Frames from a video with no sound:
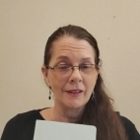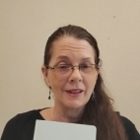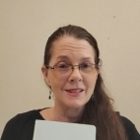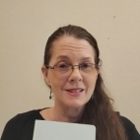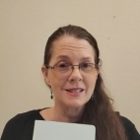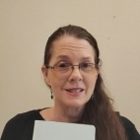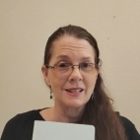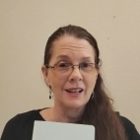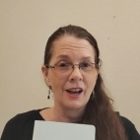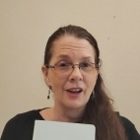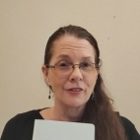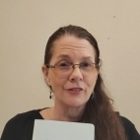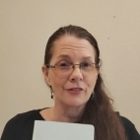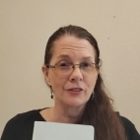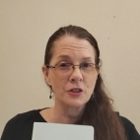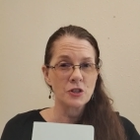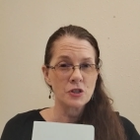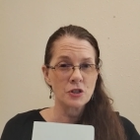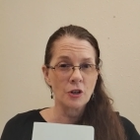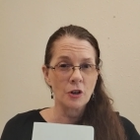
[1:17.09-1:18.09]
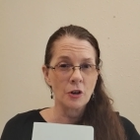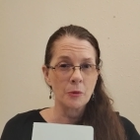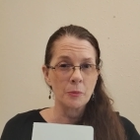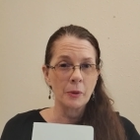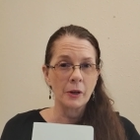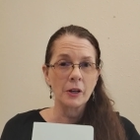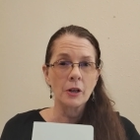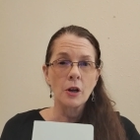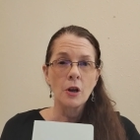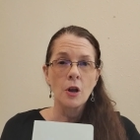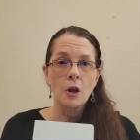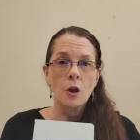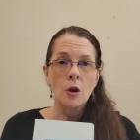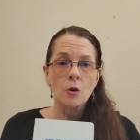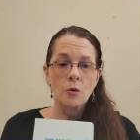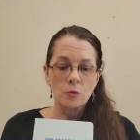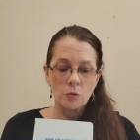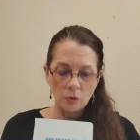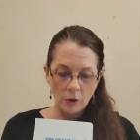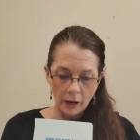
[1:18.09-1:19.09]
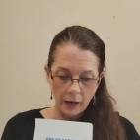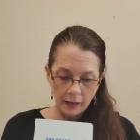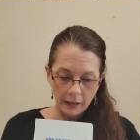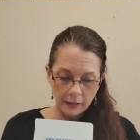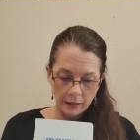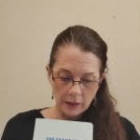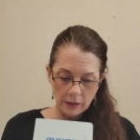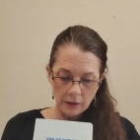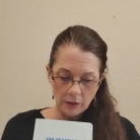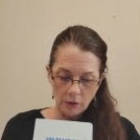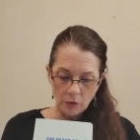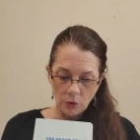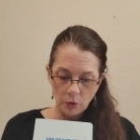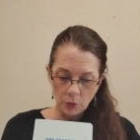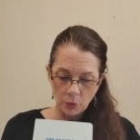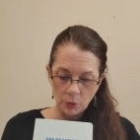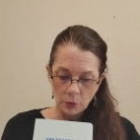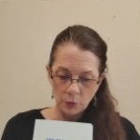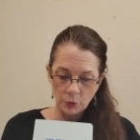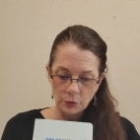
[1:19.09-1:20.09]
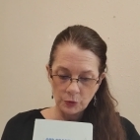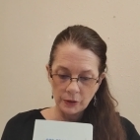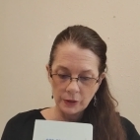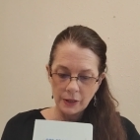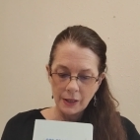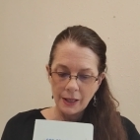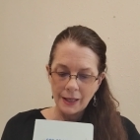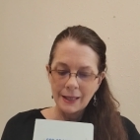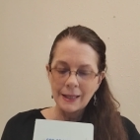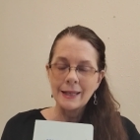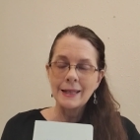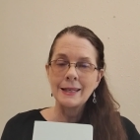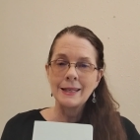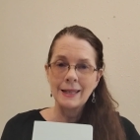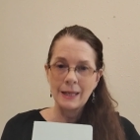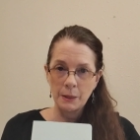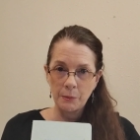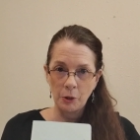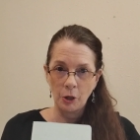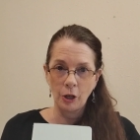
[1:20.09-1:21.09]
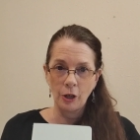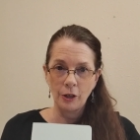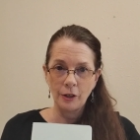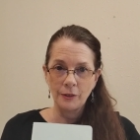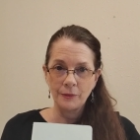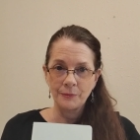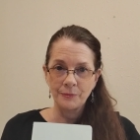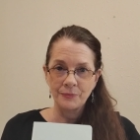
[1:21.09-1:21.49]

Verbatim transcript: It's not for sure, but Reinhold Niebuhr